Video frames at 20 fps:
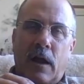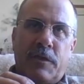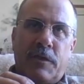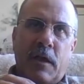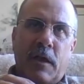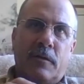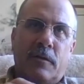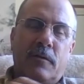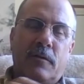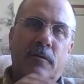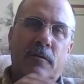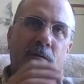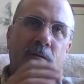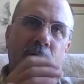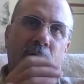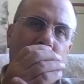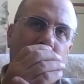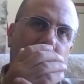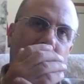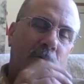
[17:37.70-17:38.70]
think,
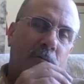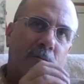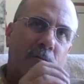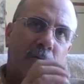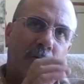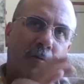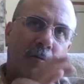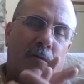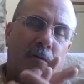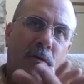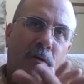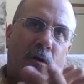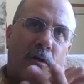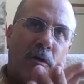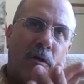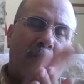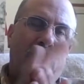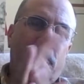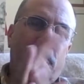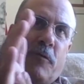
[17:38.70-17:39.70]
you know,
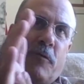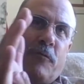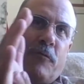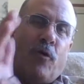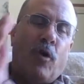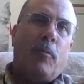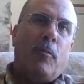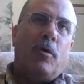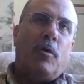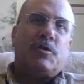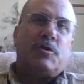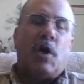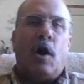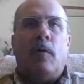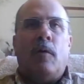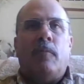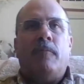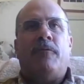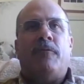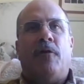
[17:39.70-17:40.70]
the formal
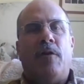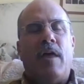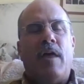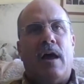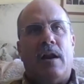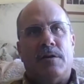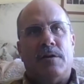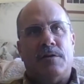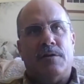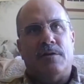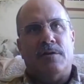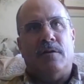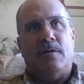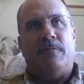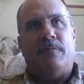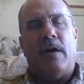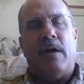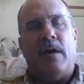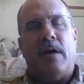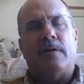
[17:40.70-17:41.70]
term for that is the
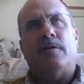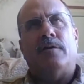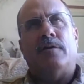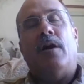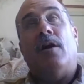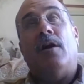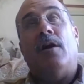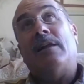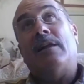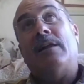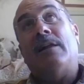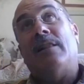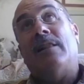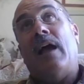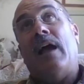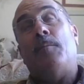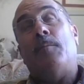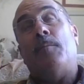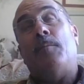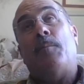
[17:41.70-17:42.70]
veterinary
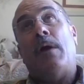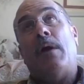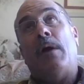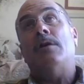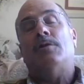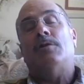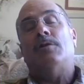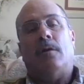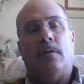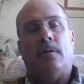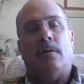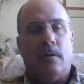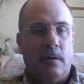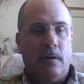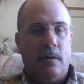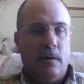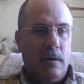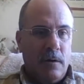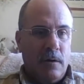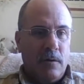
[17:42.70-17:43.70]
client-patient
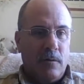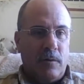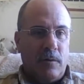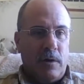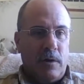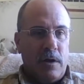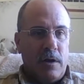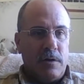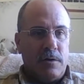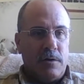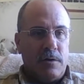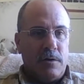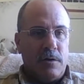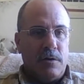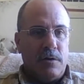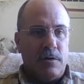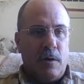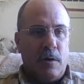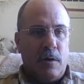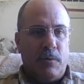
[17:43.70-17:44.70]

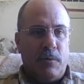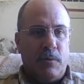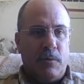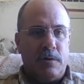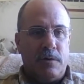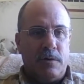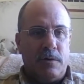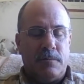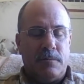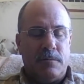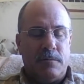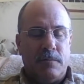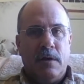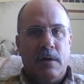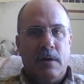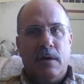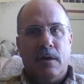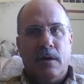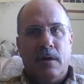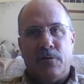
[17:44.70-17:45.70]
relationship, which is
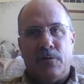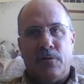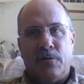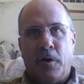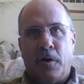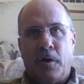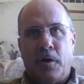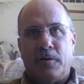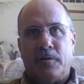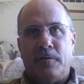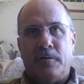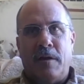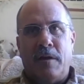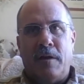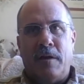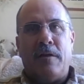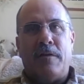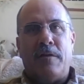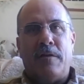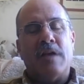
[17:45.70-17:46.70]
a little,
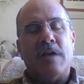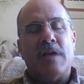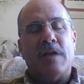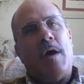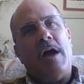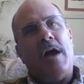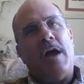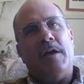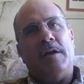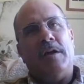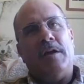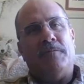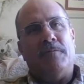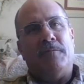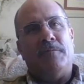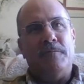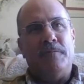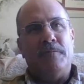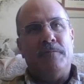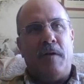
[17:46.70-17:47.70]
that's why I think
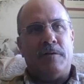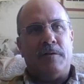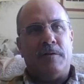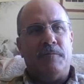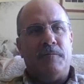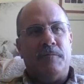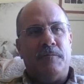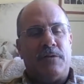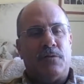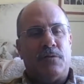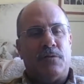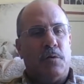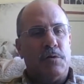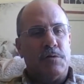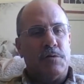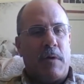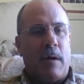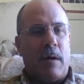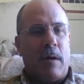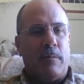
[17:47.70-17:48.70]
vet school is
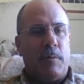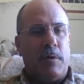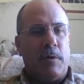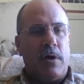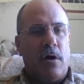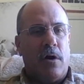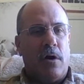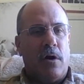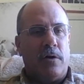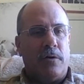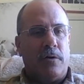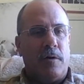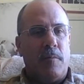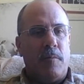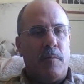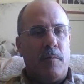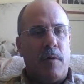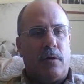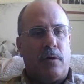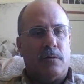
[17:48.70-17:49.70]
probably harder than
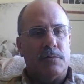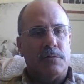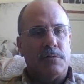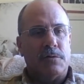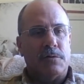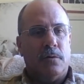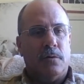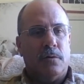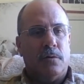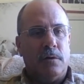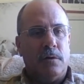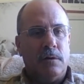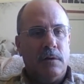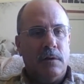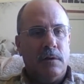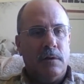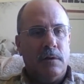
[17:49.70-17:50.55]
medical school,